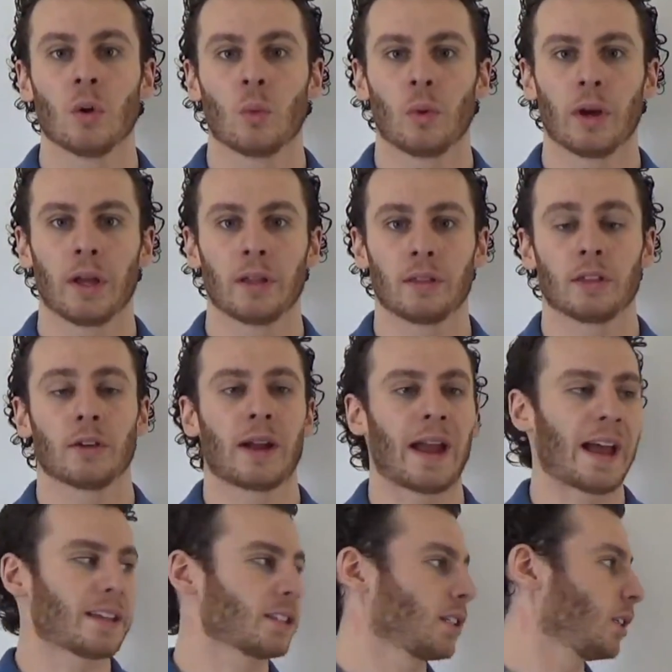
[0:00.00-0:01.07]
when they're
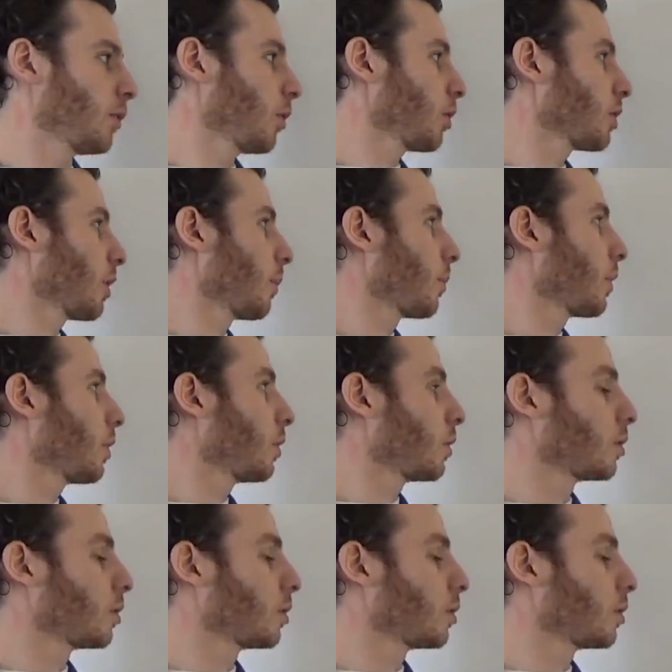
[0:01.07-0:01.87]
asking for something.